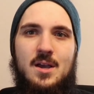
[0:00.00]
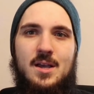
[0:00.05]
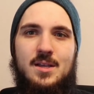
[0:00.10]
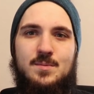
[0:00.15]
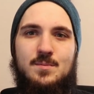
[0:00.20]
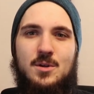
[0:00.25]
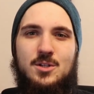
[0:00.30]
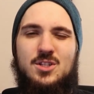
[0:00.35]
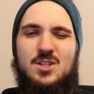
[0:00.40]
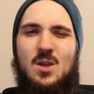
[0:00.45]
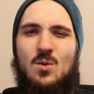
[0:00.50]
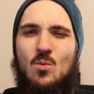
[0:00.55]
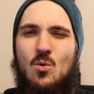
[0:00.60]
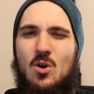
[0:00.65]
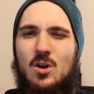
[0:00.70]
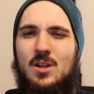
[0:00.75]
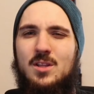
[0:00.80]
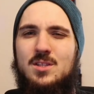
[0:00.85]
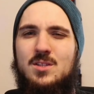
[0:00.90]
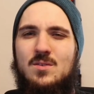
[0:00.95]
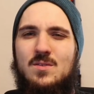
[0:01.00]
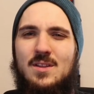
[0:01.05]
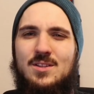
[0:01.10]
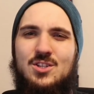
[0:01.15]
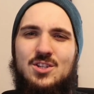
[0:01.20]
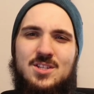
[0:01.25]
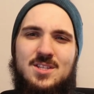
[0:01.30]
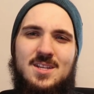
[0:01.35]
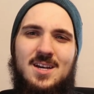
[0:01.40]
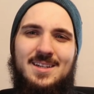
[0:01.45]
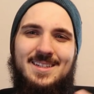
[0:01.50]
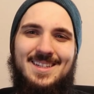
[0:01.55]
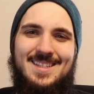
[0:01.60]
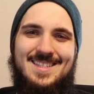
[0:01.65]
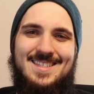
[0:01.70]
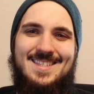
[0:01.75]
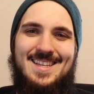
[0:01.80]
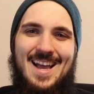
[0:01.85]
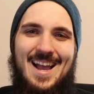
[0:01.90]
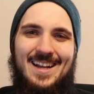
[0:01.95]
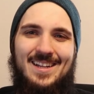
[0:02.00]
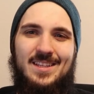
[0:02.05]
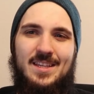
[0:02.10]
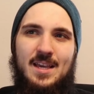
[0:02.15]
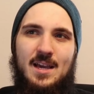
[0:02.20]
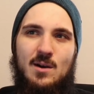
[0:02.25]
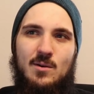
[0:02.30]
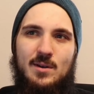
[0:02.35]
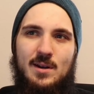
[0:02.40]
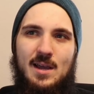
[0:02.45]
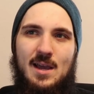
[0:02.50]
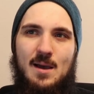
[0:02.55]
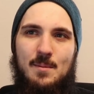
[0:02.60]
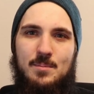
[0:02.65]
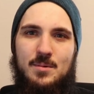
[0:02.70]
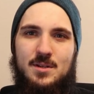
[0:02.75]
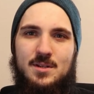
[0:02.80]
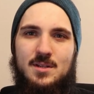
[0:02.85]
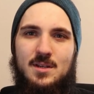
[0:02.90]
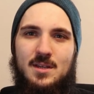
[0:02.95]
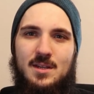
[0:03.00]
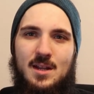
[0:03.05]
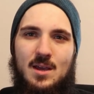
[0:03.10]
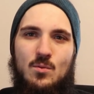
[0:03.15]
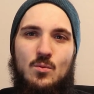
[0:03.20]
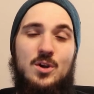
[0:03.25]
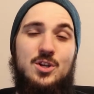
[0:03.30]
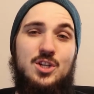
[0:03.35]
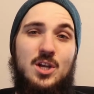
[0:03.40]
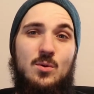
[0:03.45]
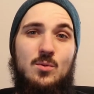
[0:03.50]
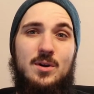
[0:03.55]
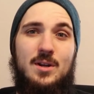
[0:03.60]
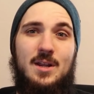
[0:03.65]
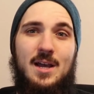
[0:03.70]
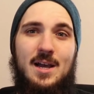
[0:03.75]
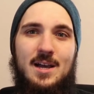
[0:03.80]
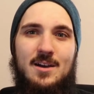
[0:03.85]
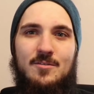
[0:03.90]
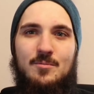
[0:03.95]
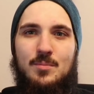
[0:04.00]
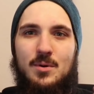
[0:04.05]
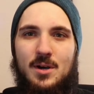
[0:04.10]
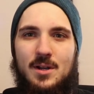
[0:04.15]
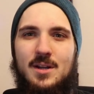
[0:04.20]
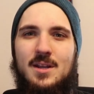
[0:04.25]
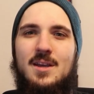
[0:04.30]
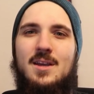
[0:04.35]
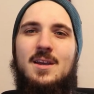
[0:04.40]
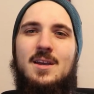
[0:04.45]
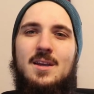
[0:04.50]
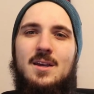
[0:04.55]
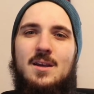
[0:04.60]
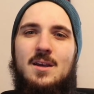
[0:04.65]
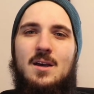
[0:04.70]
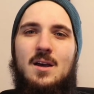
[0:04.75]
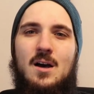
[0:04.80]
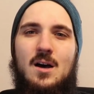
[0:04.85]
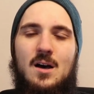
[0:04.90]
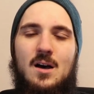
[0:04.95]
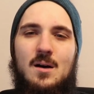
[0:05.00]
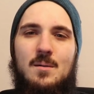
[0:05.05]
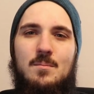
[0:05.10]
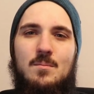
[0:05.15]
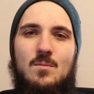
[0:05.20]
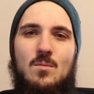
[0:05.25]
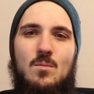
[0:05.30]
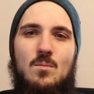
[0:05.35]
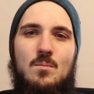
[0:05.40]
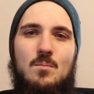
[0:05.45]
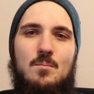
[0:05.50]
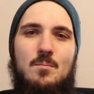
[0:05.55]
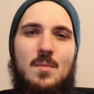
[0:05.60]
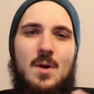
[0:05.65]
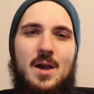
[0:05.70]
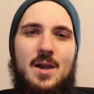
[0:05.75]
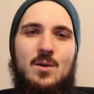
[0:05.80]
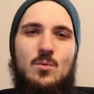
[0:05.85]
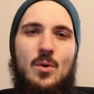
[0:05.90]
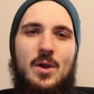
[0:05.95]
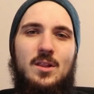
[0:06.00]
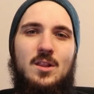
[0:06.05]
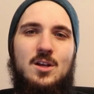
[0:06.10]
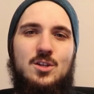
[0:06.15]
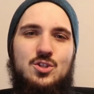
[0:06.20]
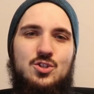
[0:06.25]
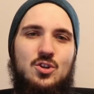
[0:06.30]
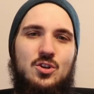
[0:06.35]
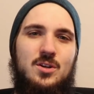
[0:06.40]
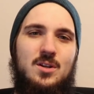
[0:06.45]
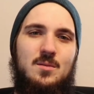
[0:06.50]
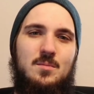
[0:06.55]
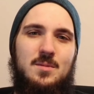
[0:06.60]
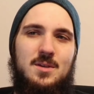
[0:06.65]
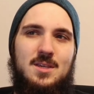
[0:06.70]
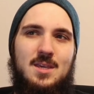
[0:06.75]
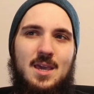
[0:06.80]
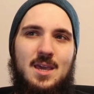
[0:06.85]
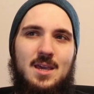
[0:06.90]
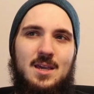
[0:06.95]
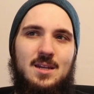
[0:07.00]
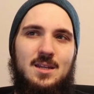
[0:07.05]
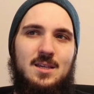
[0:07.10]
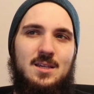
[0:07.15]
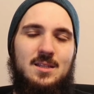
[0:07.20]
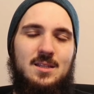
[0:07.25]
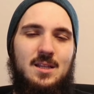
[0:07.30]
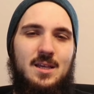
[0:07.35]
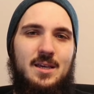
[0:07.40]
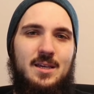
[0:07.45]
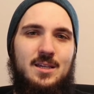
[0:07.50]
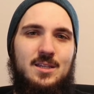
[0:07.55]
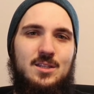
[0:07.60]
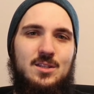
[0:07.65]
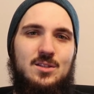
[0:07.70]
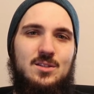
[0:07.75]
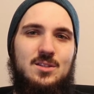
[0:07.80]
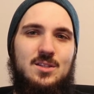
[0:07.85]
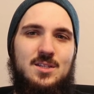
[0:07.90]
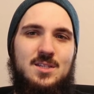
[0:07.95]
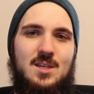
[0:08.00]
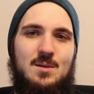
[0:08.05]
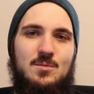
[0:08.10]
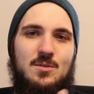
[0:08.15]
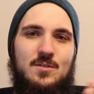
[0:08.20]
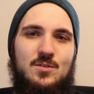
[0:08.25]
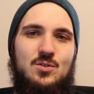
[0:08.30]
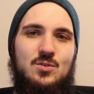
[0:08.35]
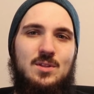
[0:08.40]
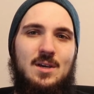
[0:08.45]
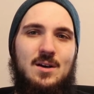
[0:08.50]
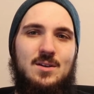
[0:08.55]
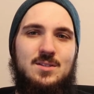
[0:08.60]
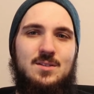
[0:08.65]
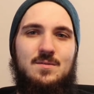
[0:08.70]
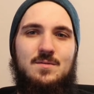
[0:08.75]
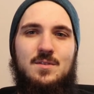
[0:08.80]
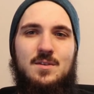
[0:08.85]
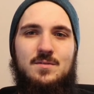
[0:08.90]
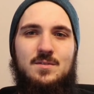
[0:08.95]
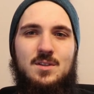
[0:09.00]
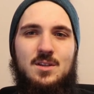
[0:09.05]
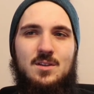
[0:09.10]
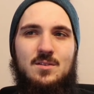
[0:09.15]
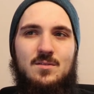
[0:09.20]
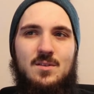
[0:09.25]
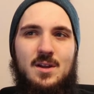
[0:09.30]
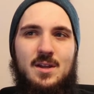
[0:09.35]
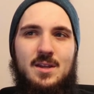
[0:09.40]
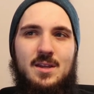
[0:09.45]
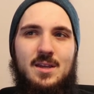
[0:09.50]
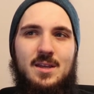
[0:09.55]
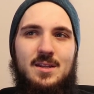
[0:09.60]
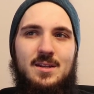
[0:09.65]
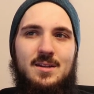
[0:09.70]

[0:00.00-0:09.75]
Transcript: As much as I wanted to, that's just not exactly how it happened, and I wish I would have, but um, my weight loss journey began in like December of two thousand fifteen, right?